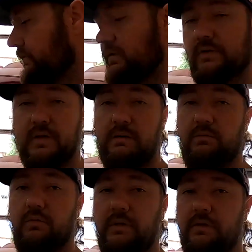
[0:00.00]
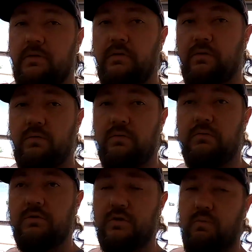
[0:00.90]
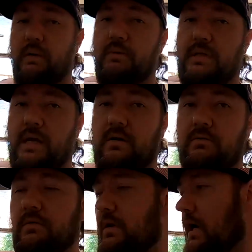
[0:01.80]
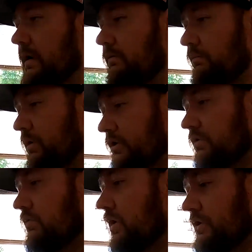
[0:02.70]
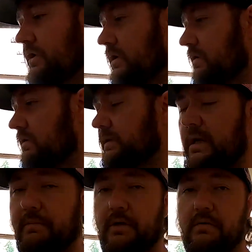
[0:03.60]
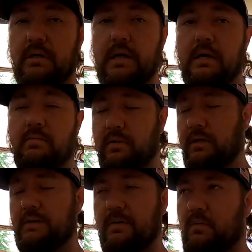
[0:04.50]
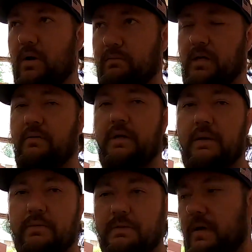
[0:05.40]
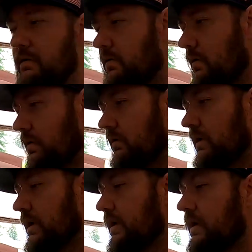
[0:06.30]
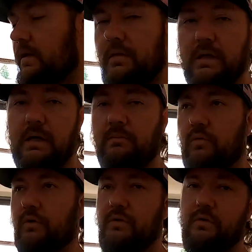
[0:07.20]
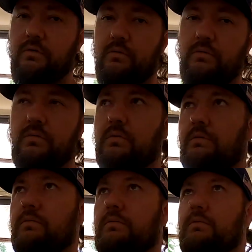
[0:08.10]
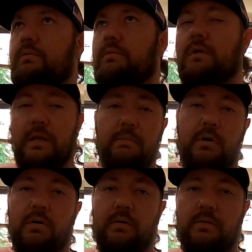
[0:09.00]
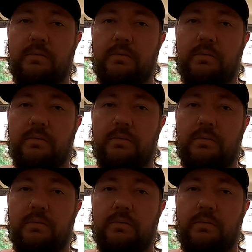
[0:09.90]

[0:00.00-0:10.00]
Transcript: first I'm going to just wipe it down. I pressure washed it a long time ago. It needs to be wiped down again with some alcohol. Then I'm going to clay bar,